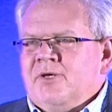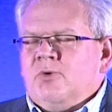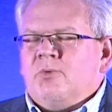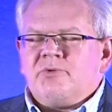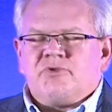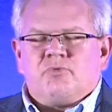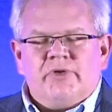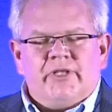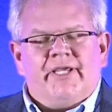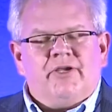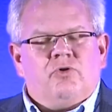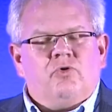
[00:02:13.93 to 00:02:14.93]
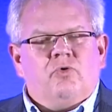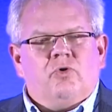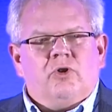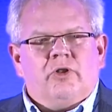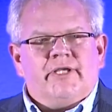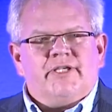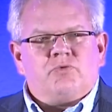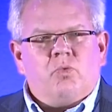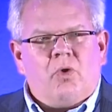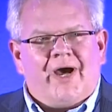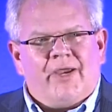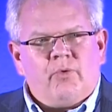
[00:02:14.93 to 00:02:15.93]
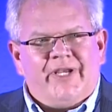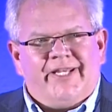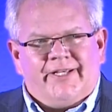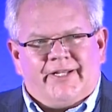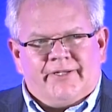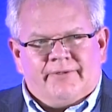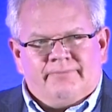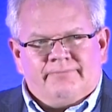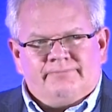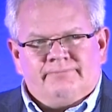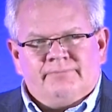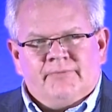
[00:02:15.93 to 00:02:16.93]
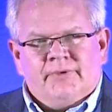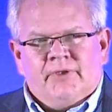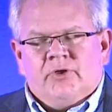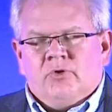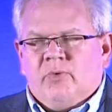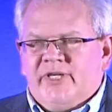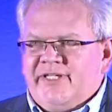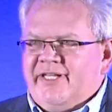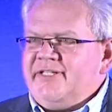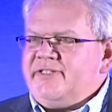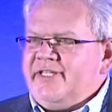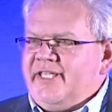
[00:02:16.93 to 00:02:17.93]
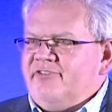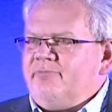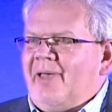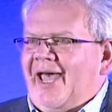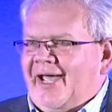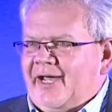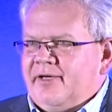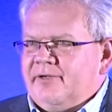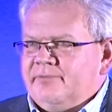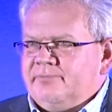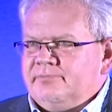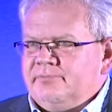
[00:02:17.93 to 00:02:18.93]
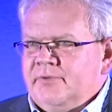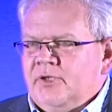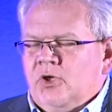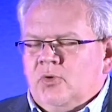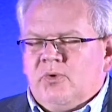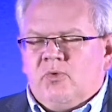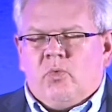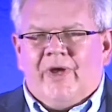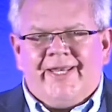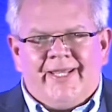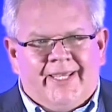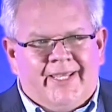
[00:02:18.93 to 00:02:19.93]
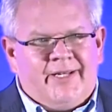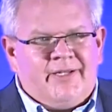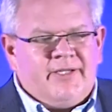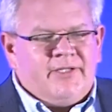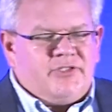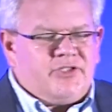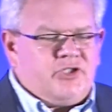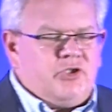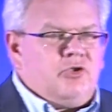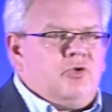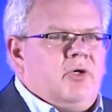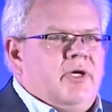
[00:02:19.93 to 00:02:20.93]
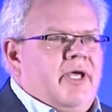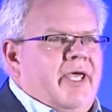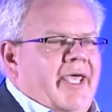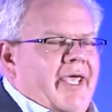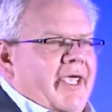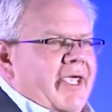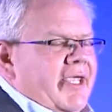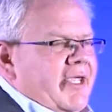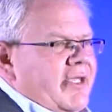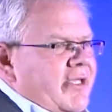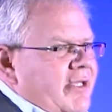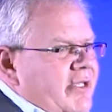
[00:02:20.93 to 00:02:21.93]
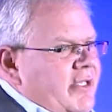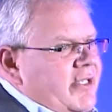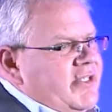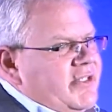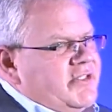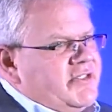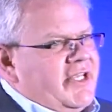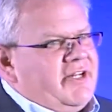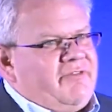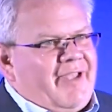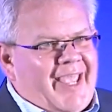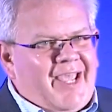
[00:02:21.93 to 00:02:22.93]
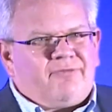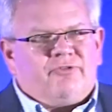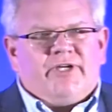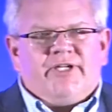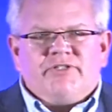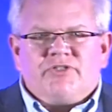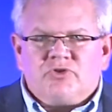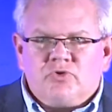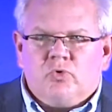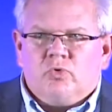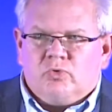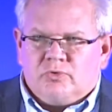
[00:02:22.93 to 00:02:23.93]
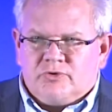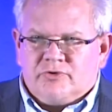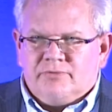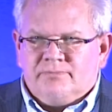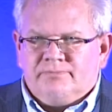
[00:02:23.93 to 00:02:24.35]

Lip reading: What was really cool is why we did it. We did it to give back. We went into a set of African schools